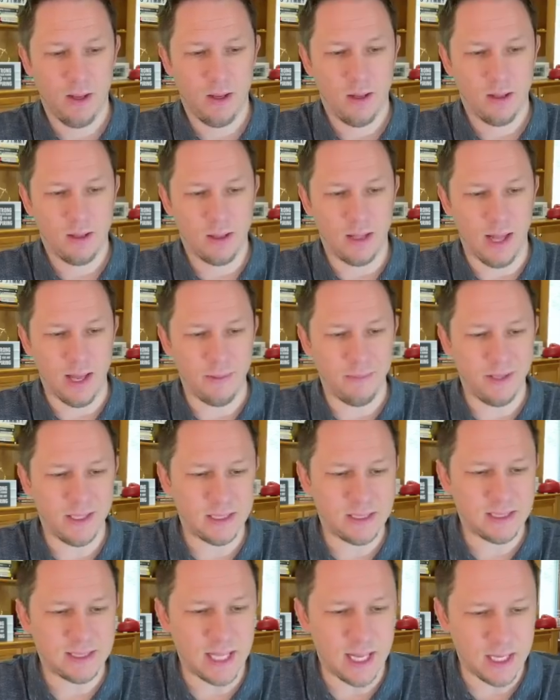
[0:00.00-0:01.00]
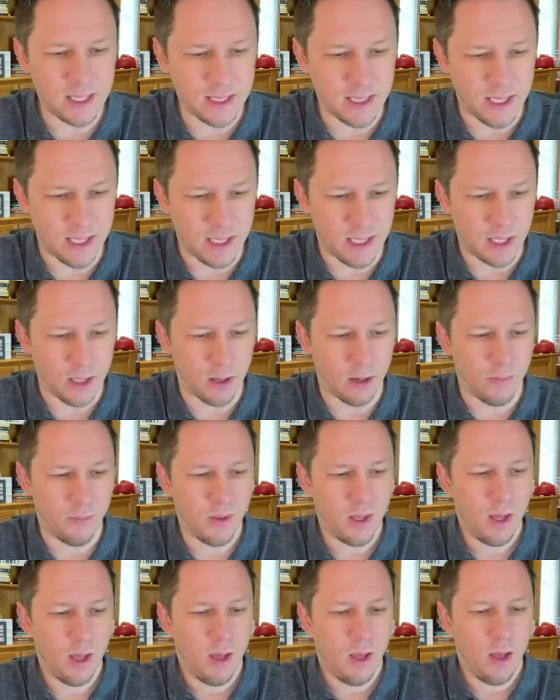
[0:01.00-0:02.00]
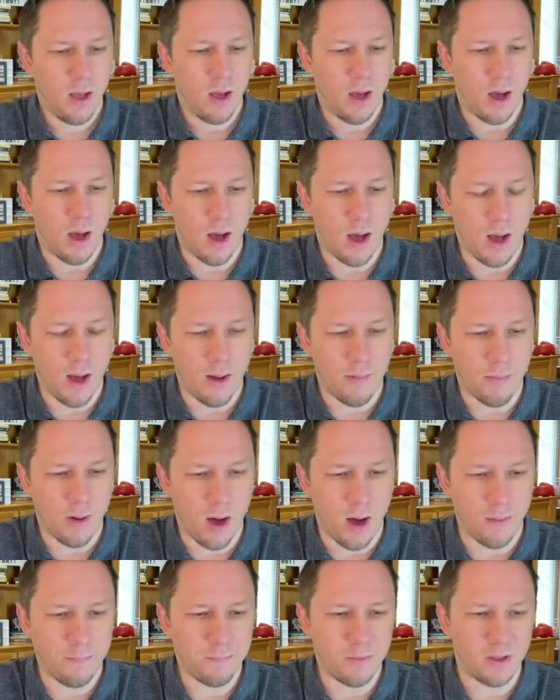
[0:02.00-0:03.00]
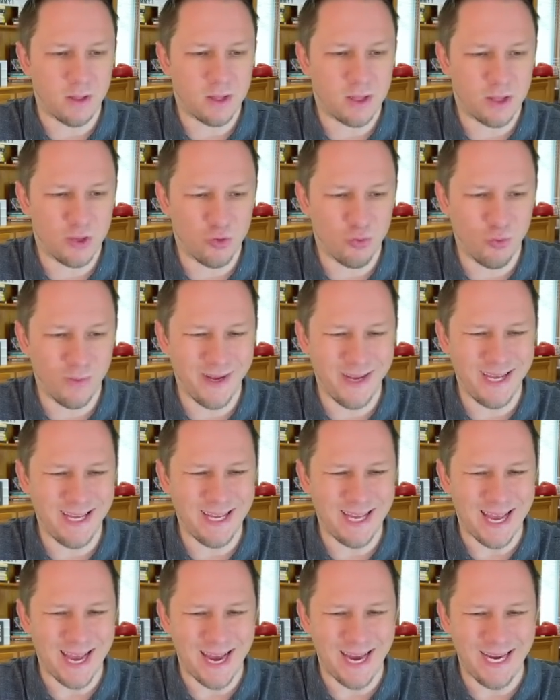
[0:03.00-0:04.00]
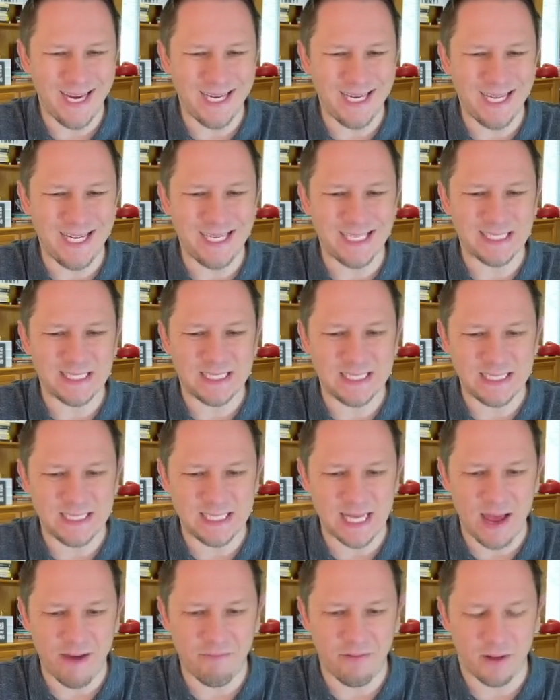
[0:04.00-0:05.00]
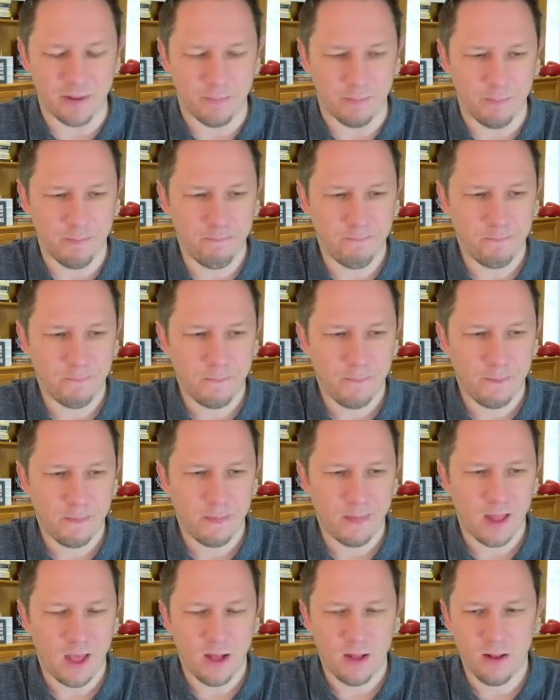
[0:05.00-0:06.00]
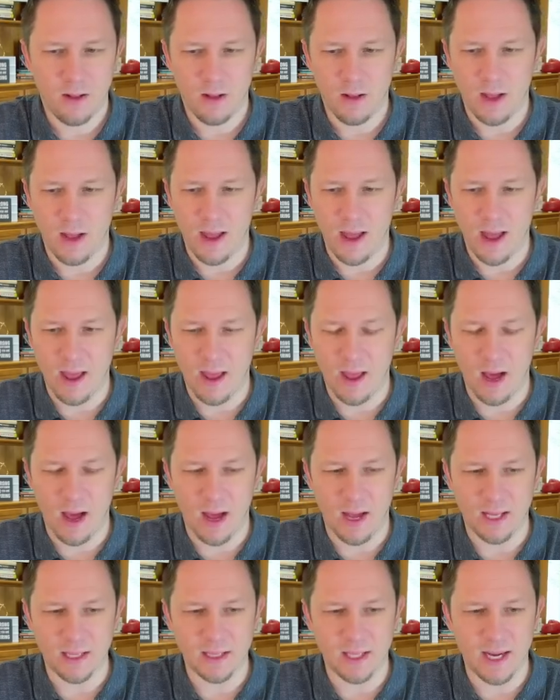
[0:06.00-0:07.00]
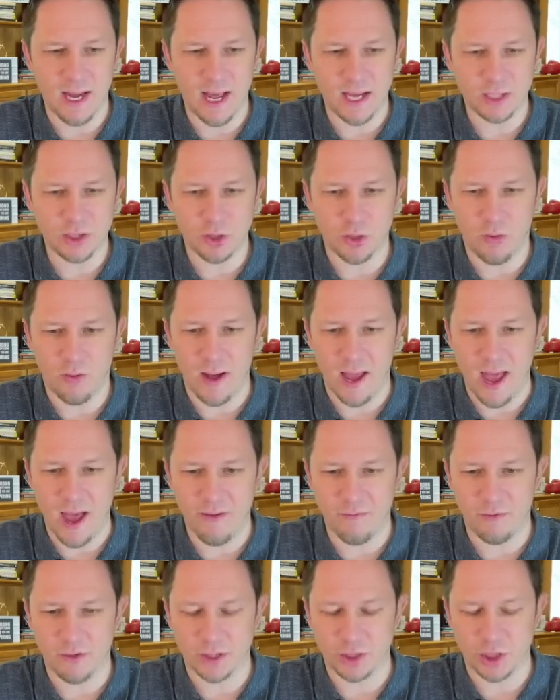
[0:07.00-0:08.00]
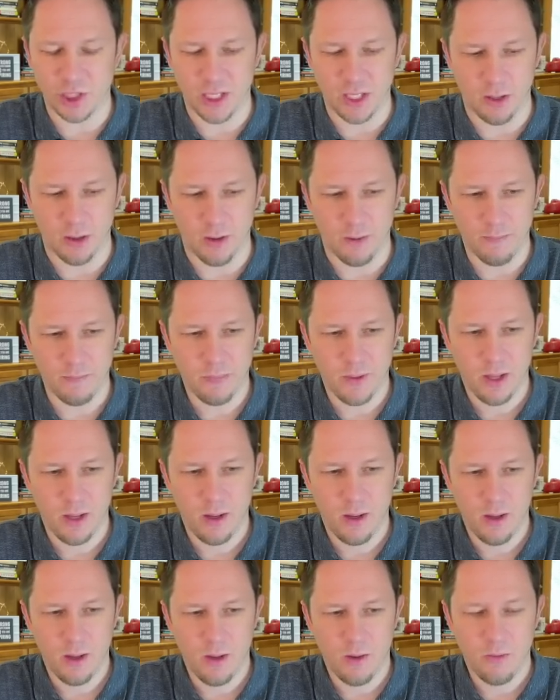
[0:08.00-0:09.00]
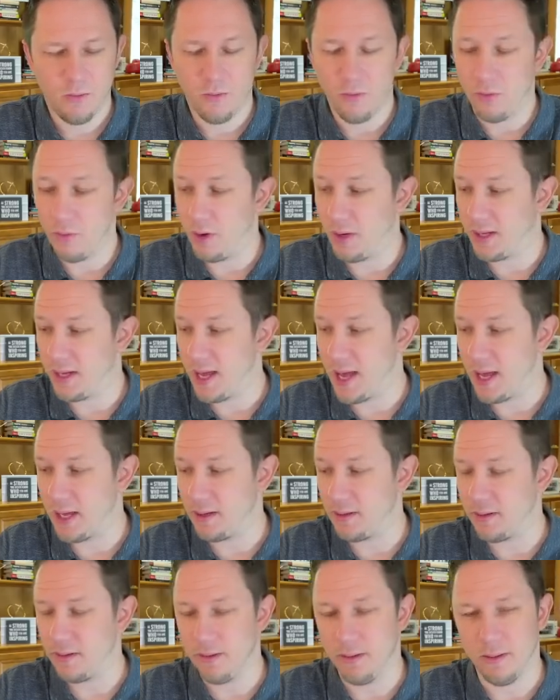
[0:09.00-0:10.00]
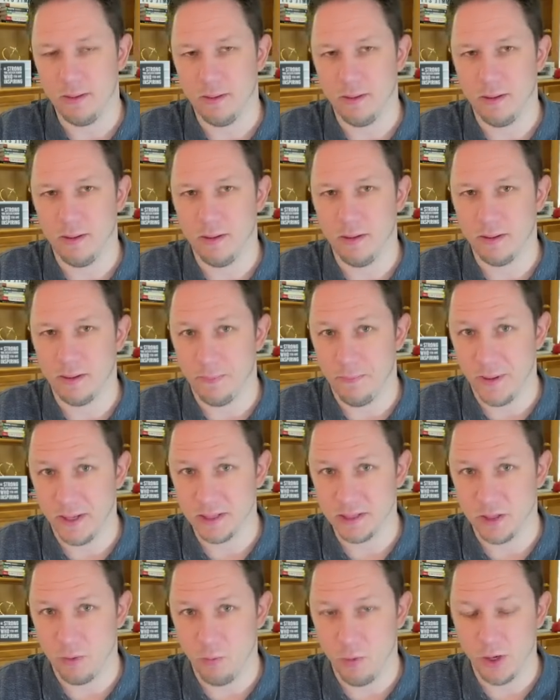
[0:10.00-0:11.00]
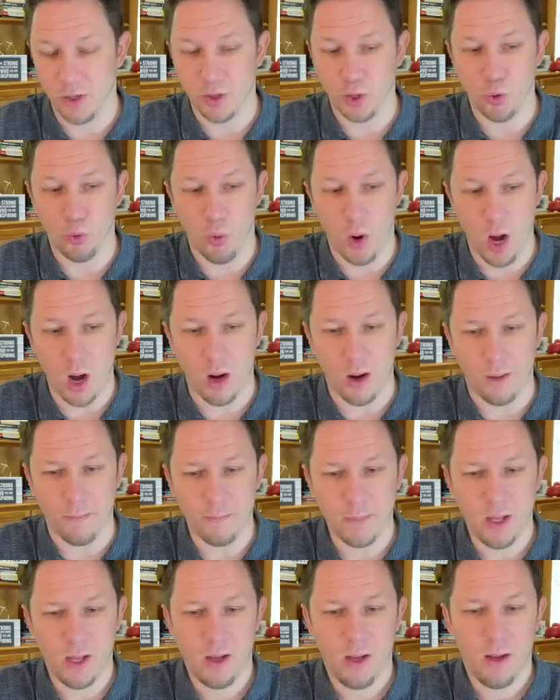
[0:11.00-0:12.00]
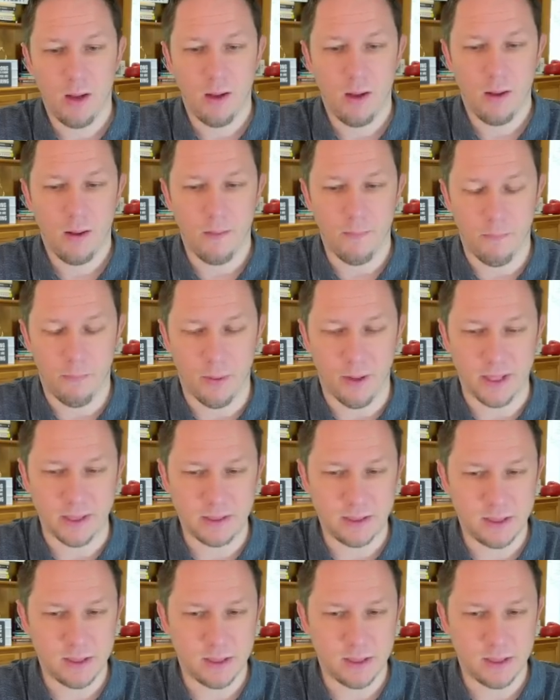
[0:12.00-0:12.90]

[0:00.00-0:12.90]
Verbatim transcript: climbing steadily here um, up to 387 uh, in the national average here. Again, depends on where you are, but